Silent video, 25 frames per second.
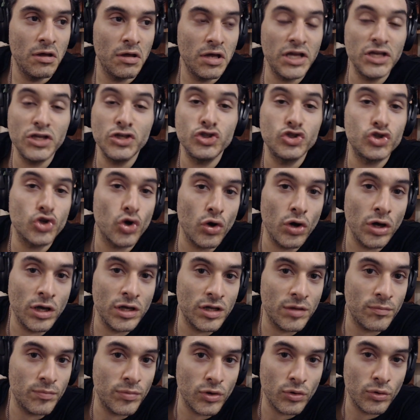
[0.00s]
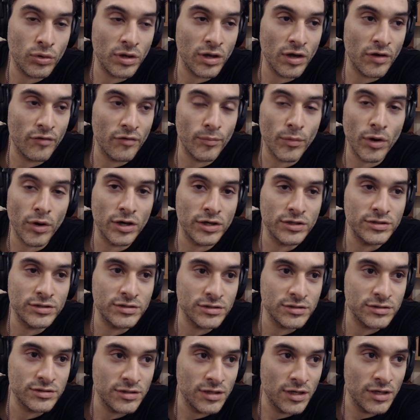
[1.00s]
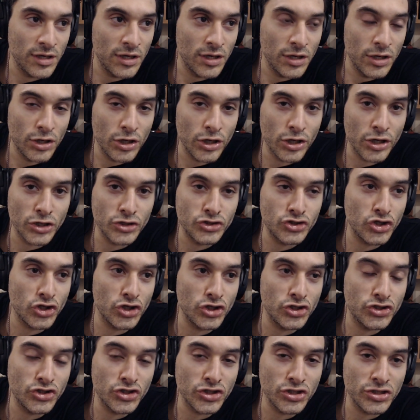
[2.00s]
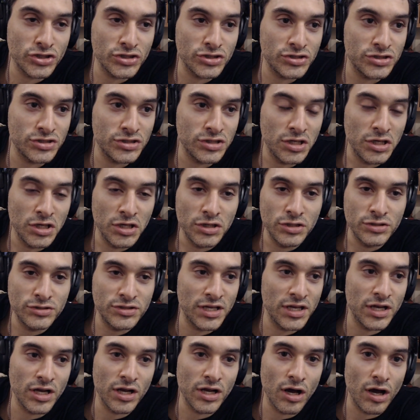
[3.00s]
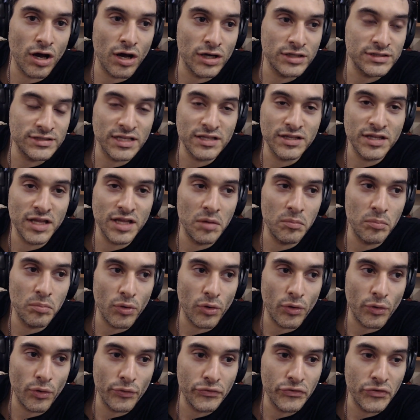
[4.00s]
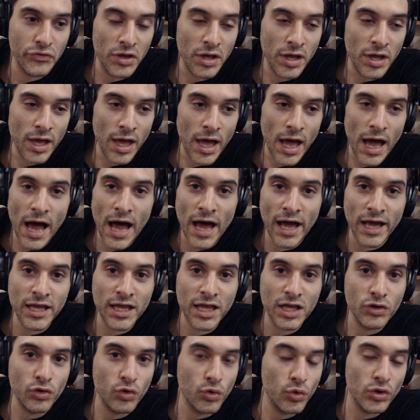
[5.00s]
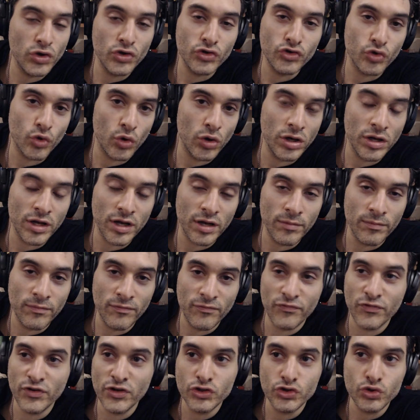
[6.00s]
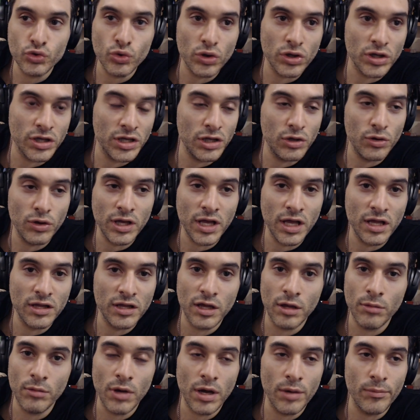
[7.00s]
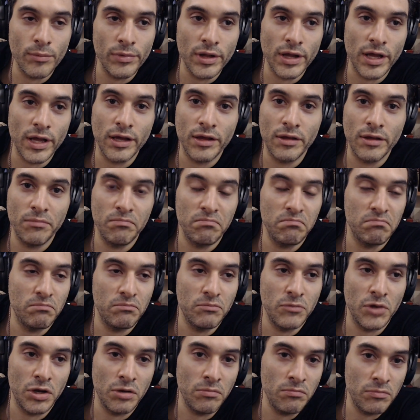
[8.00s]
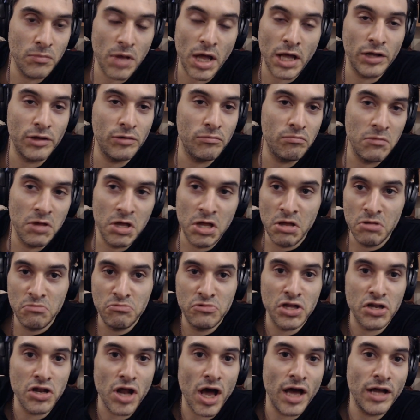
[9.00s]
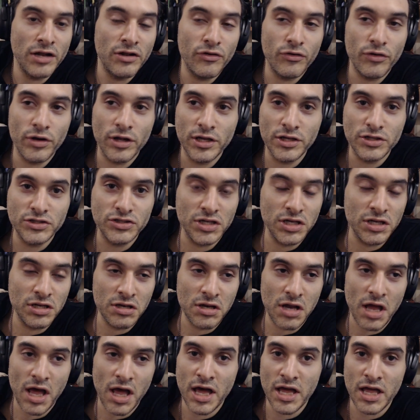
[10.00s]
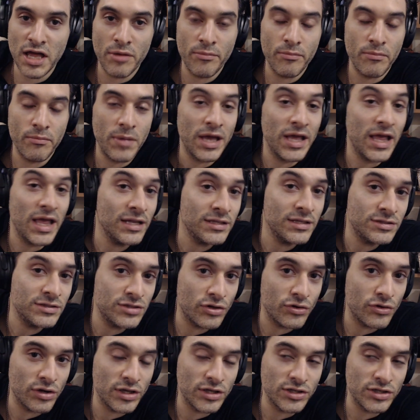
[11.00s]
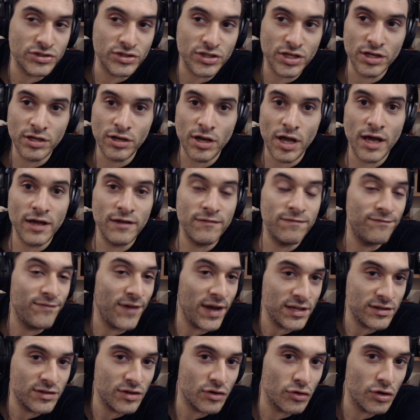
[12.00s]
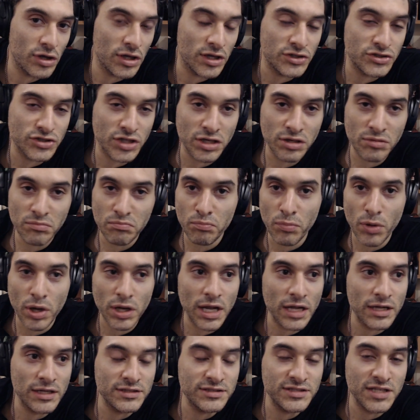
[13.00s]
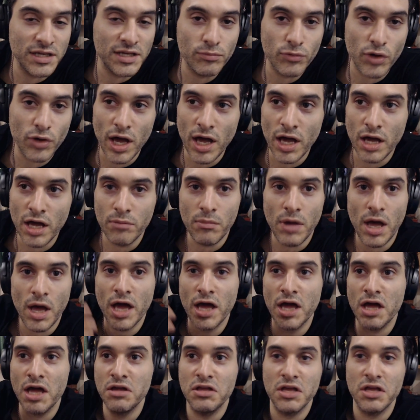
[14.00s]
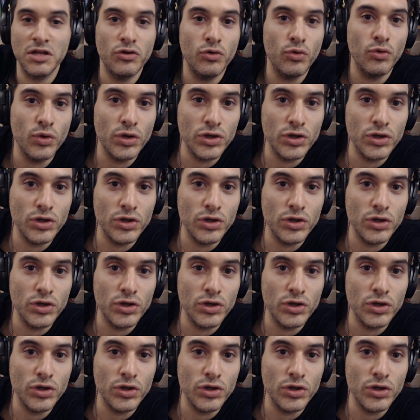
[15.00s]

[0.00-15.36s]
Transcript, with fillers: enjoy the beauty of mosques, uh, churches, synagogues, and temples. I get to enjoy them visually, look at them, and be like, yeah, I deny the religion. I am against the religion. I fight the religion. But at the same time, I get to